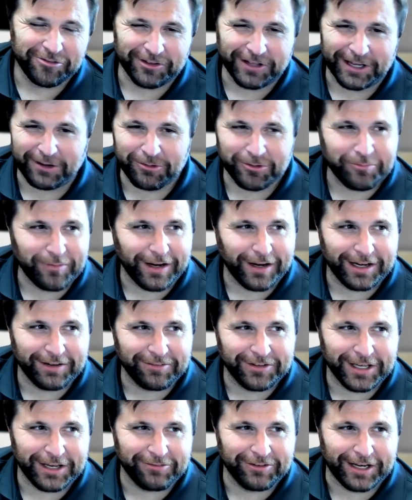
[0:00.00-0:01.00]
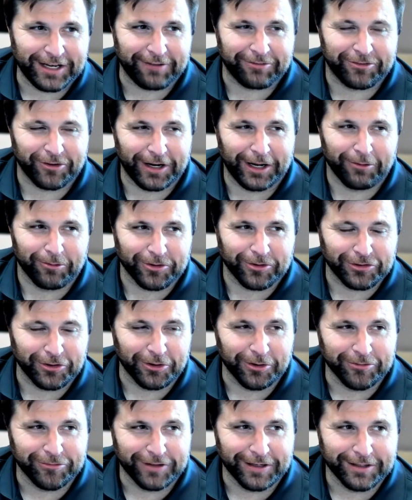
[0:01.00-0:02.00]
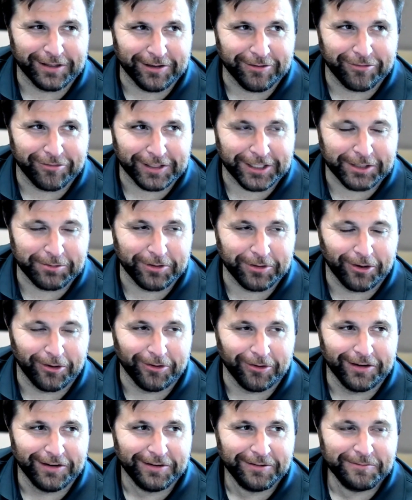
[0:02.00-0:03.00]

feel like well, we might have to have an after hour show if I if I keep going.